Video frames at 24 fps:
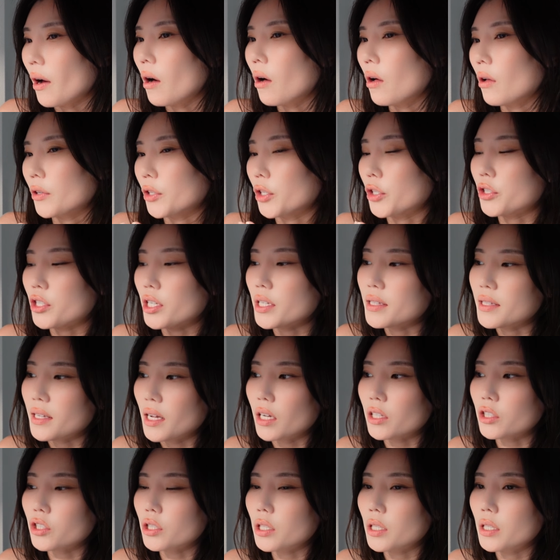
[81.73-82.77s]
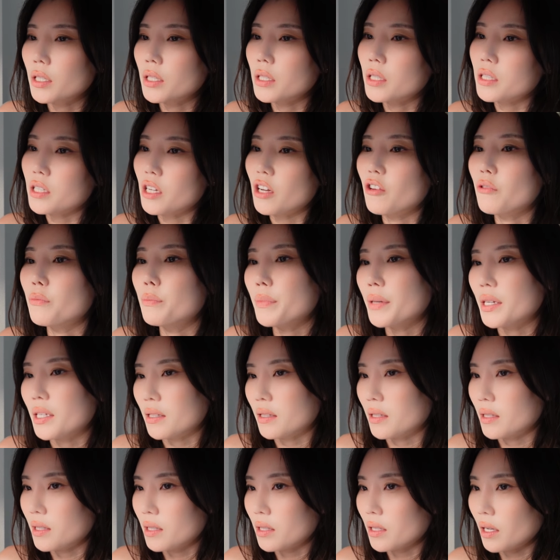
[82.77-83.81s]
all your transactions of
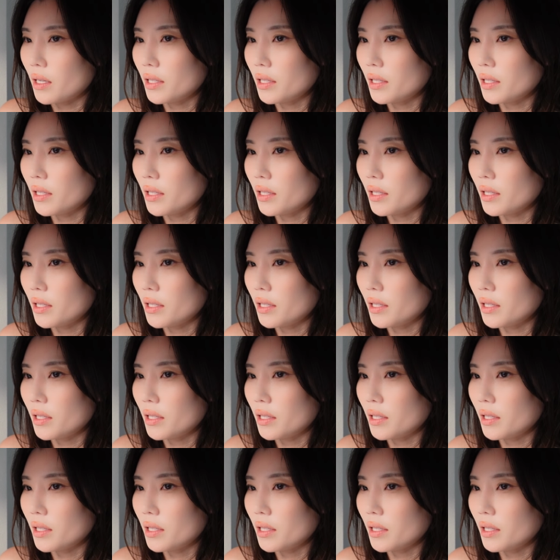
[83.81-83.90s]
business